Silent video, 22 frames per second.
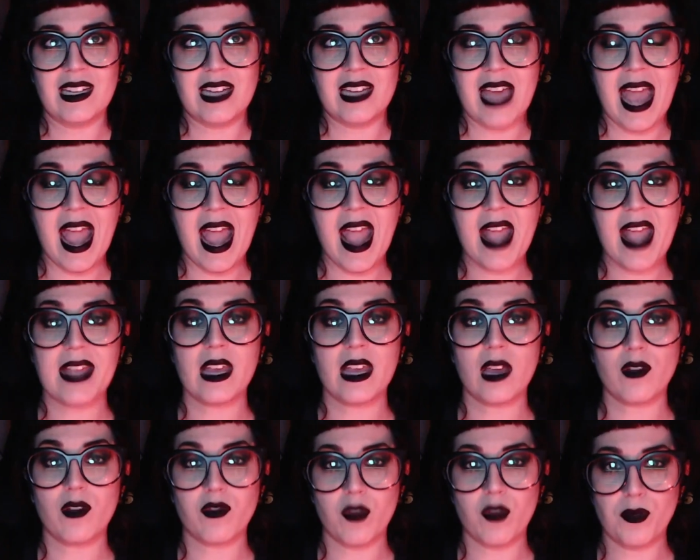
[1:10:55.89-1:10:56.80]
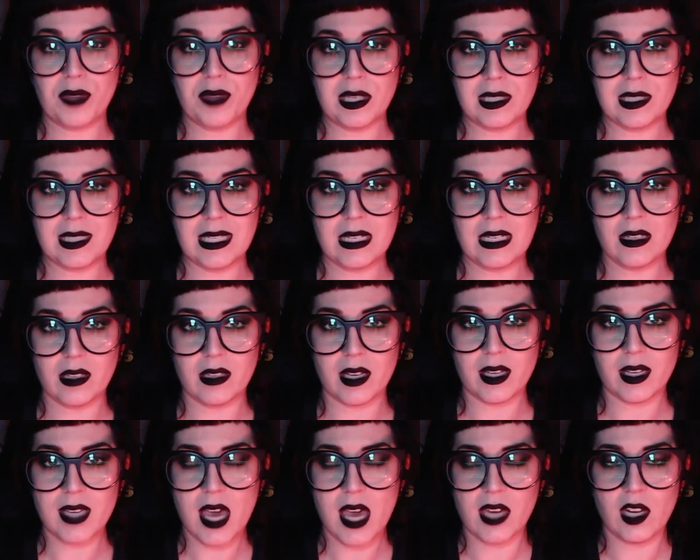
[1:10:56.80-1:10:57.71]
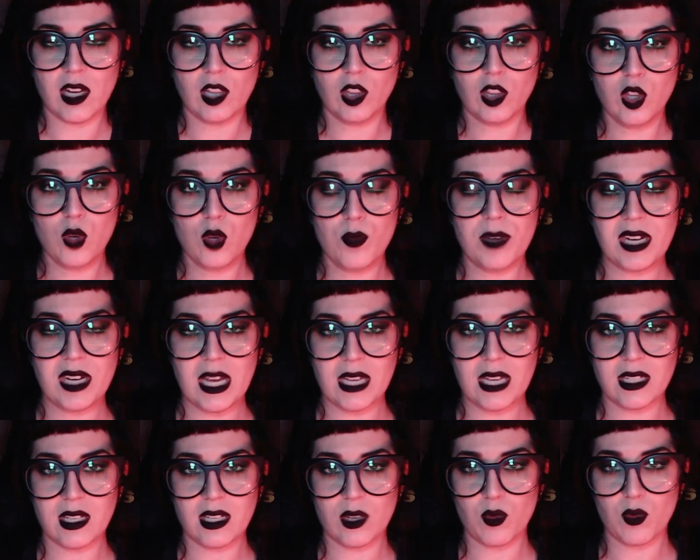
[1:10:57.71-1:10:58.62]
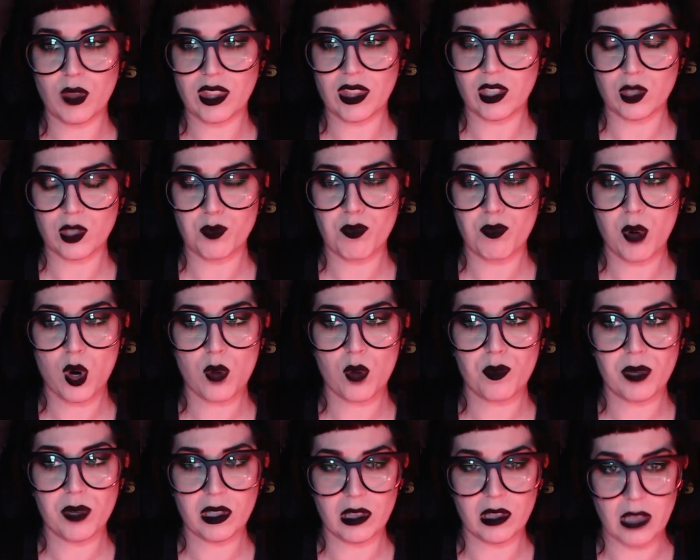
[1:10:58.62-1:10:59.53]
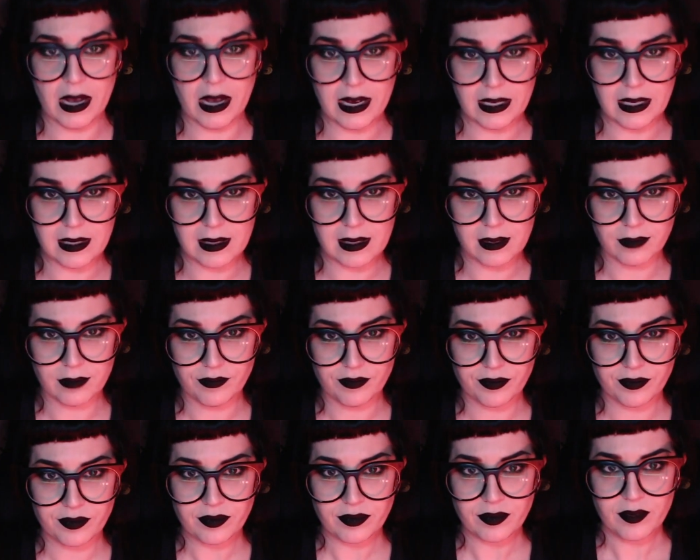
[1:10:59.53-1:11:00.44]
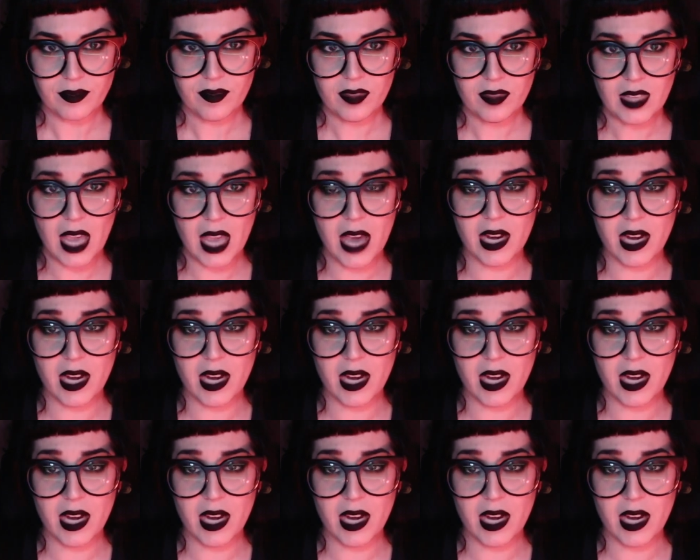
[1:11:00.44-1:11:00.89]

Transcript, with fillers: hanging from the ceiling and illuminated with this purple light. And I